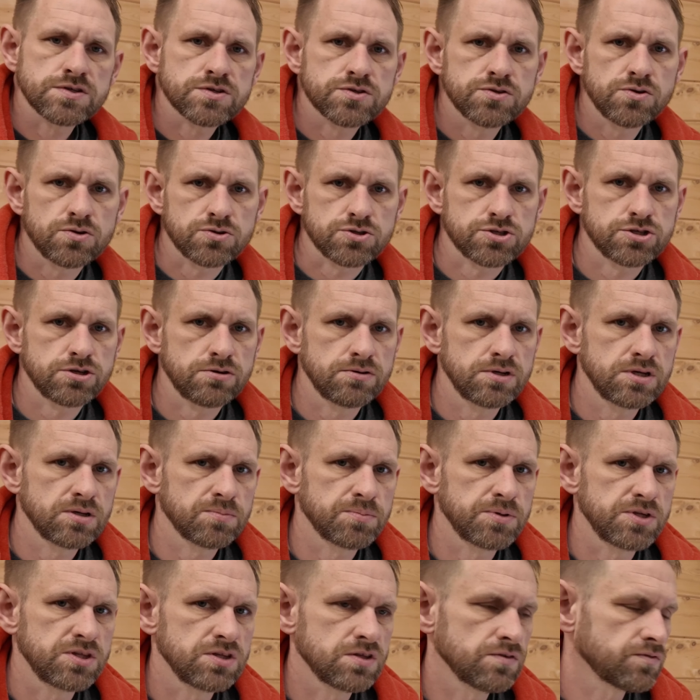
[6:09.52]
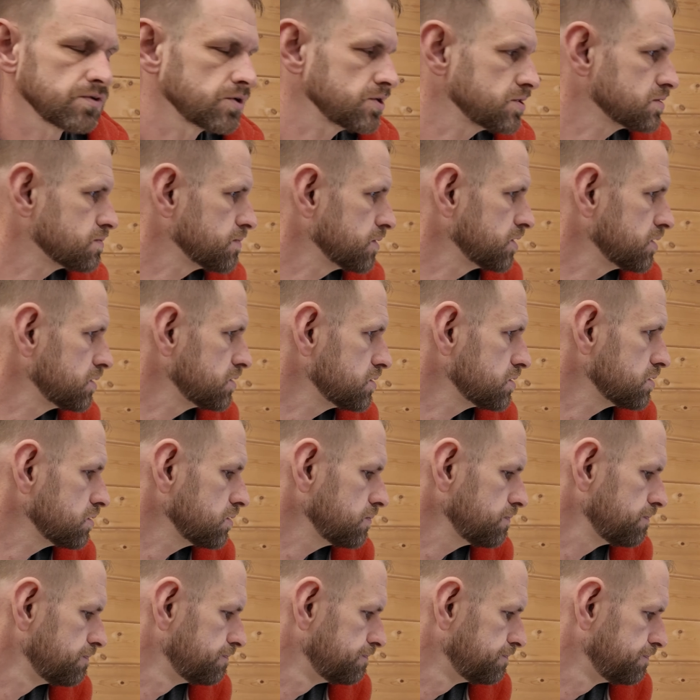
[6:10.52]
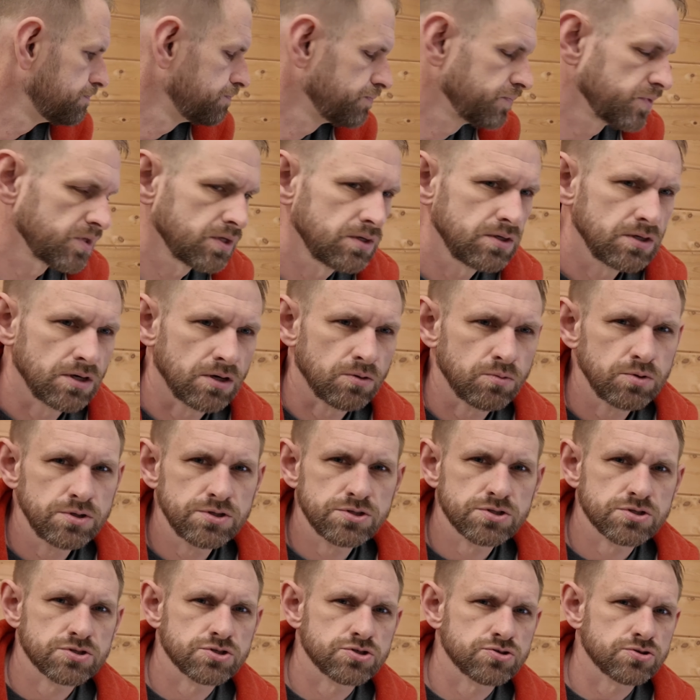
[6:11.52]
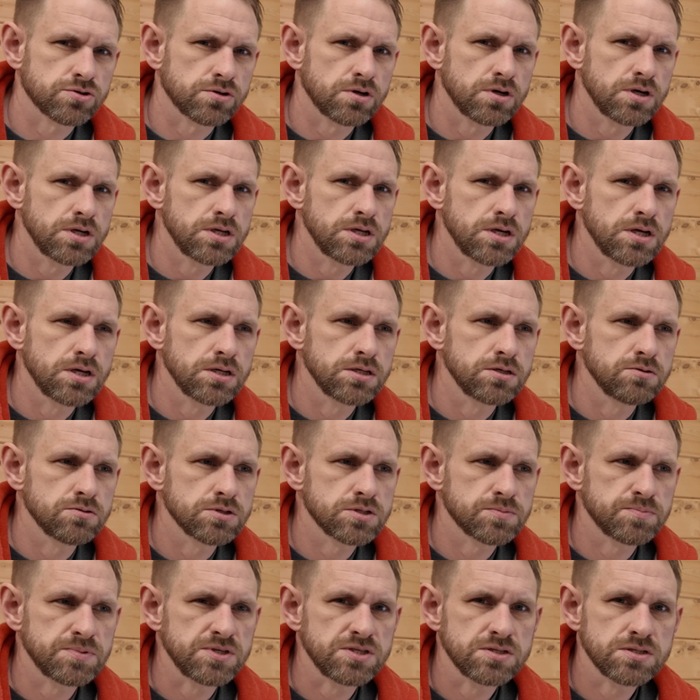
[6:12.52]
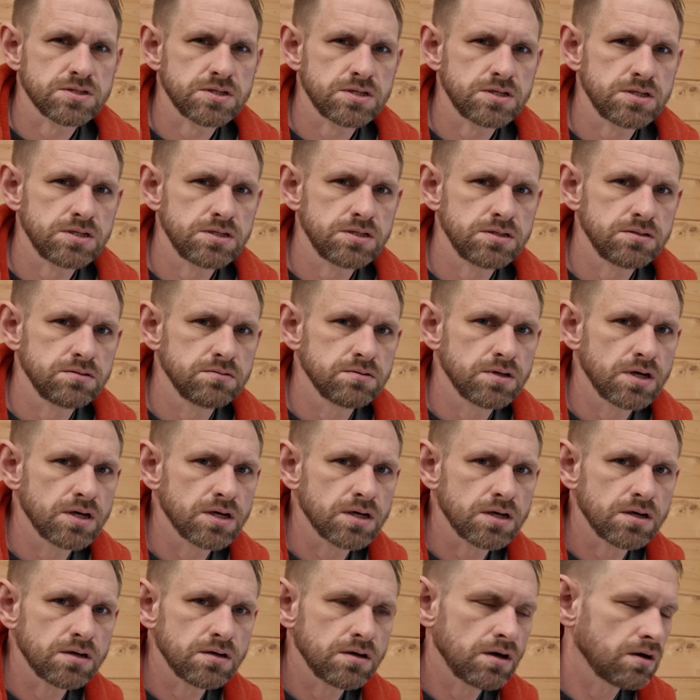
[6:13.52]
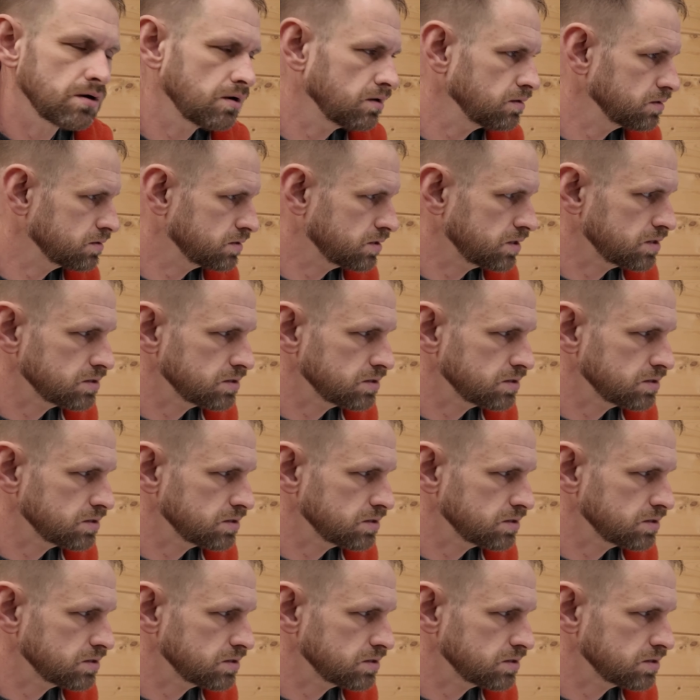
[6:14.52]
it's not showing up in Device Manager. I want to just try a USB-C uh, hard